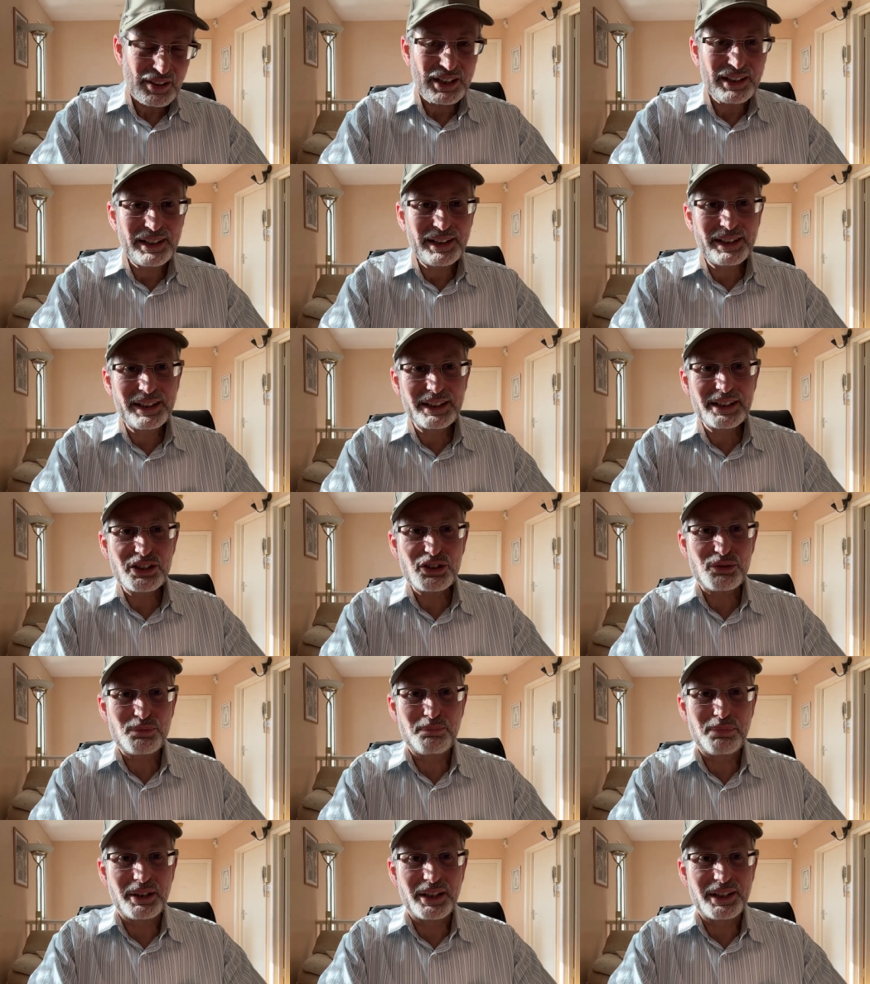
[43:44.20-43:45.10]
English
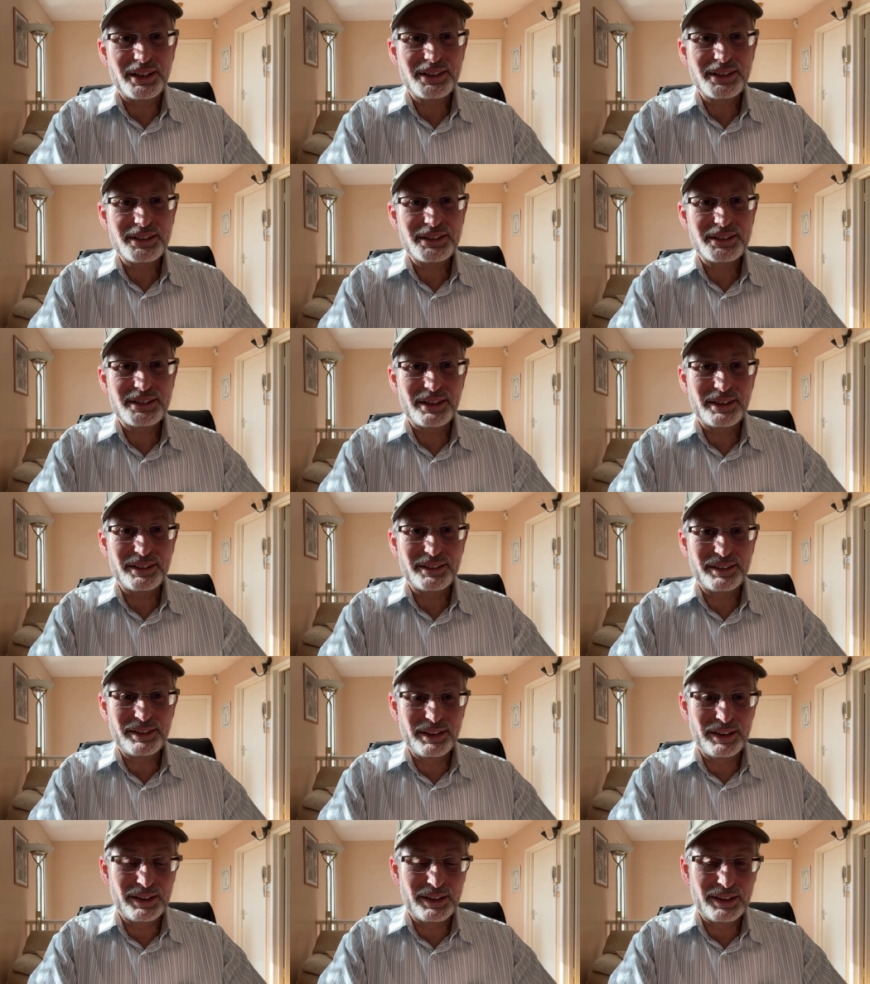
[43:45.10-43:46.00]
blends
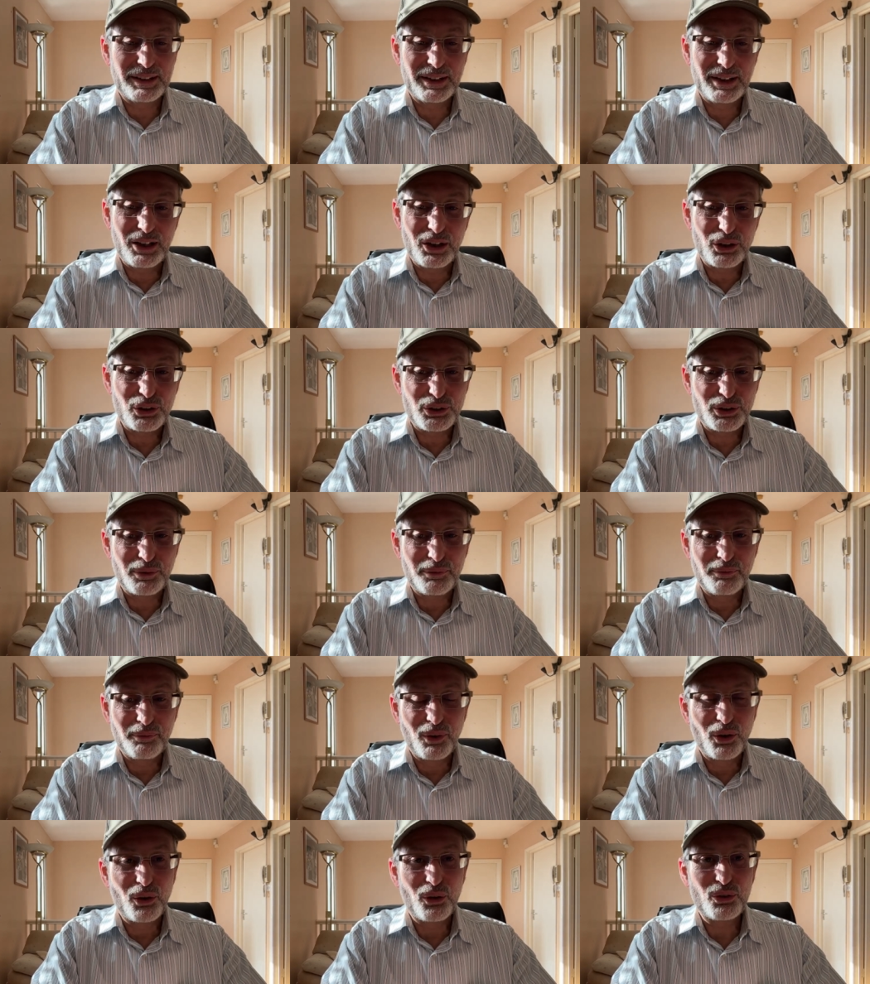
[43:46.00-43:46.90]
uh, are the
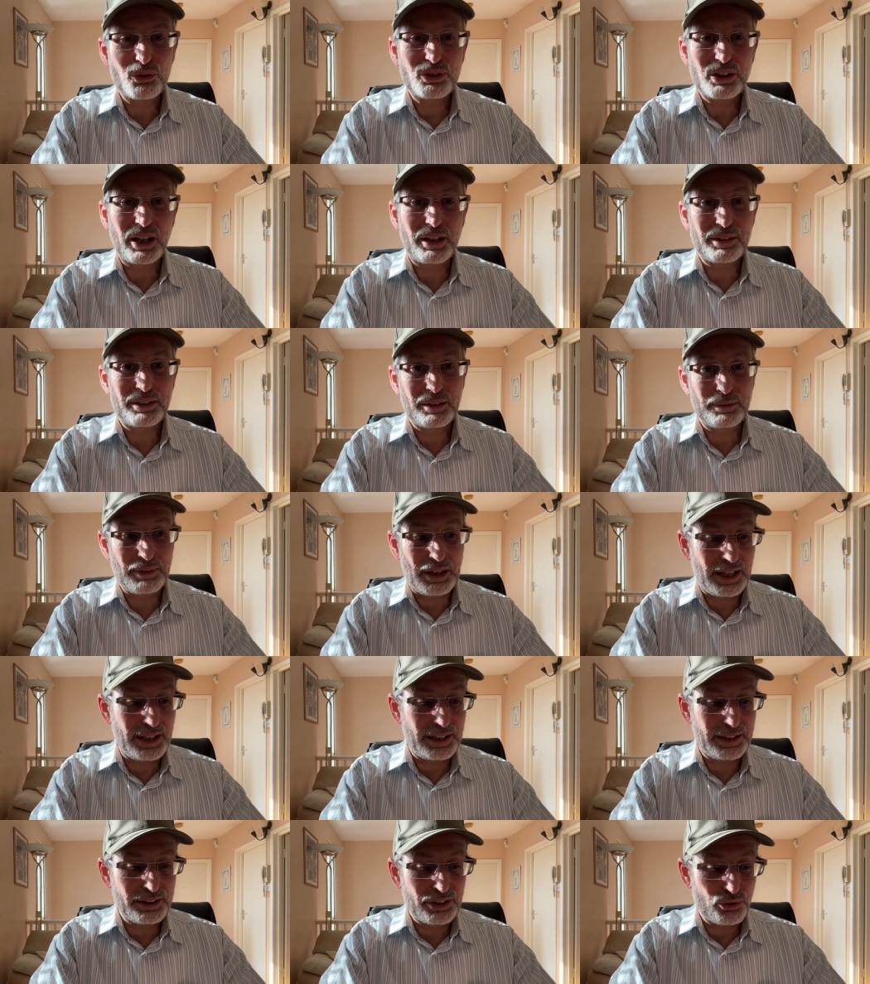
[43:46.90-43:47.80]
most I,
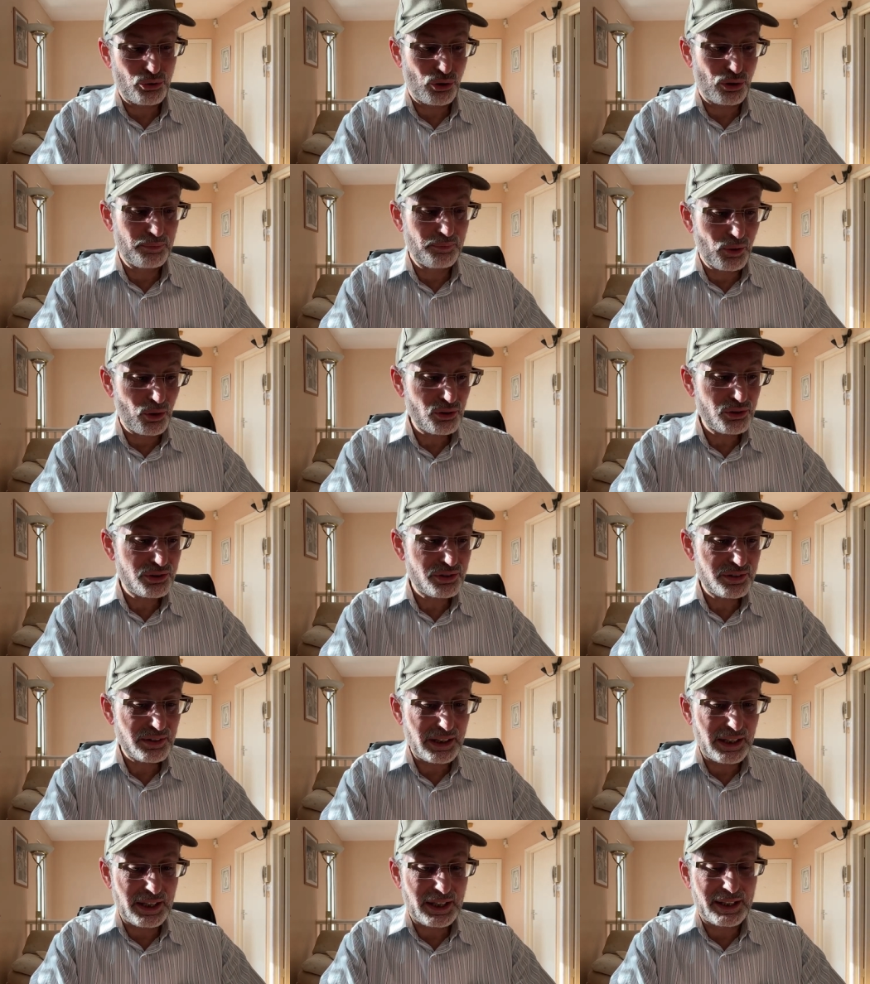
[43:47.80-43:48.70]
I enjoy most,
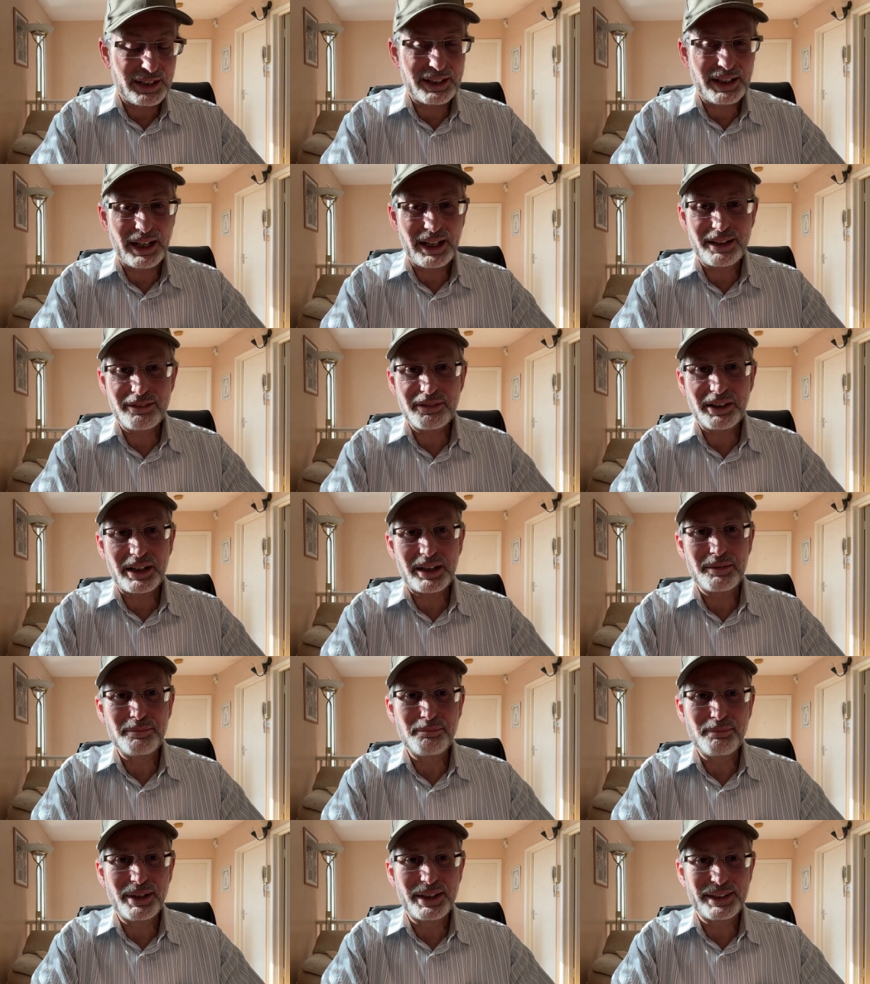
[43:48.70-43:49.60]
and I
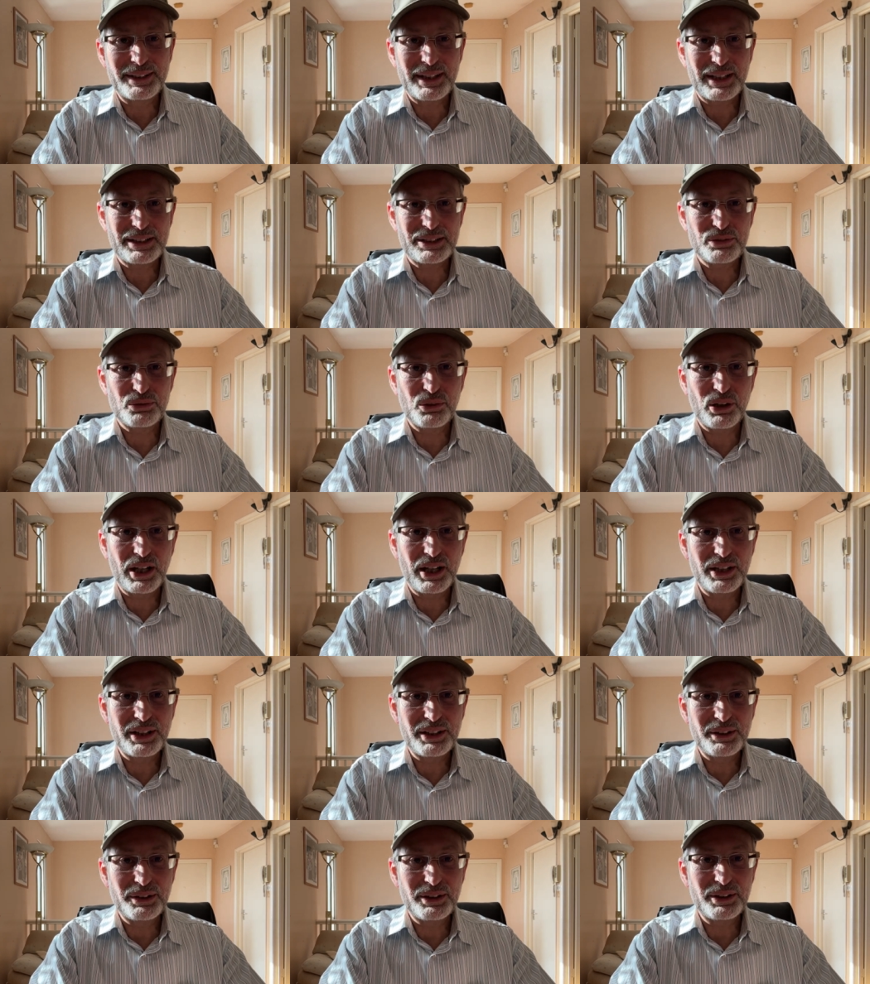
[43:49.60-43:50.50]
recommend that to
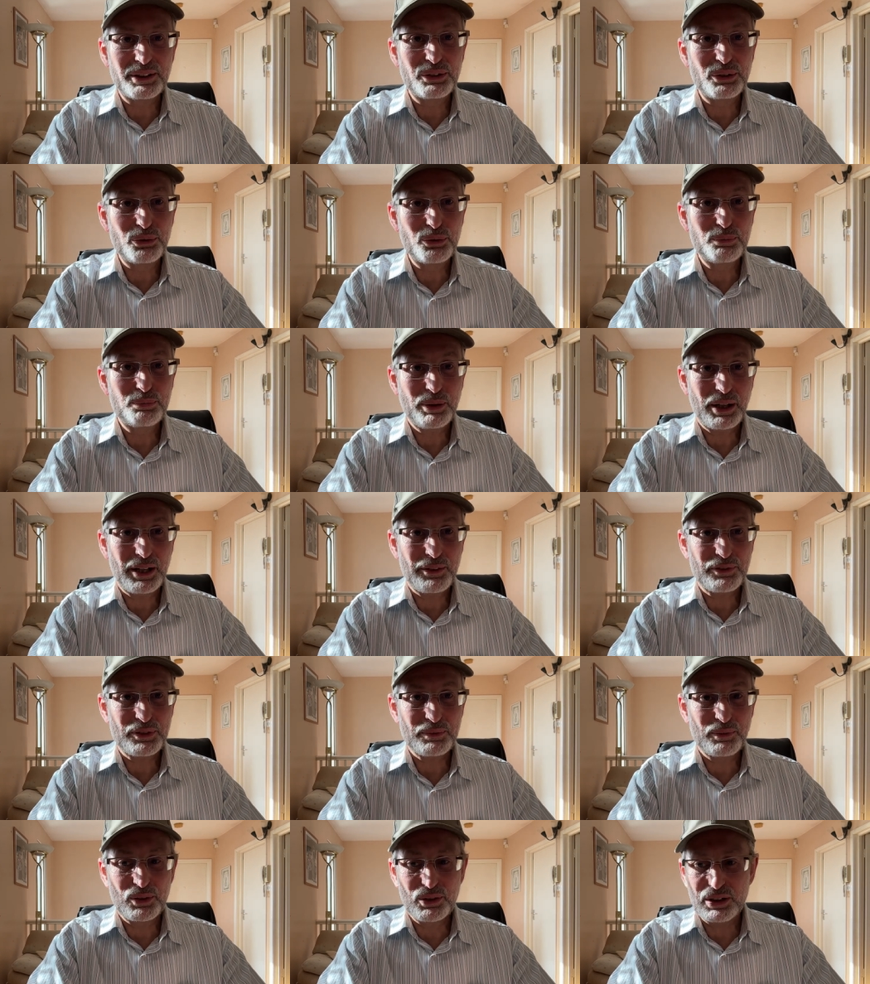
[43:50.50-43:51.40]
any new pipe
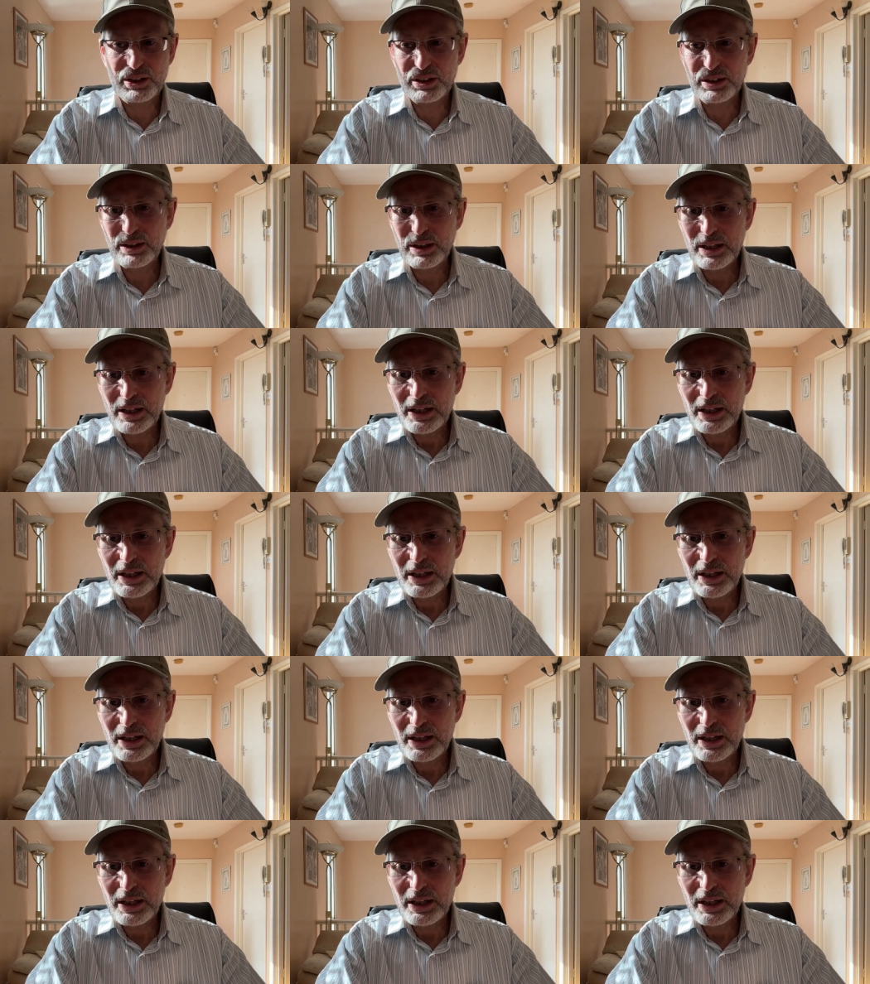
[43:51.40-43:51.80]
smoker.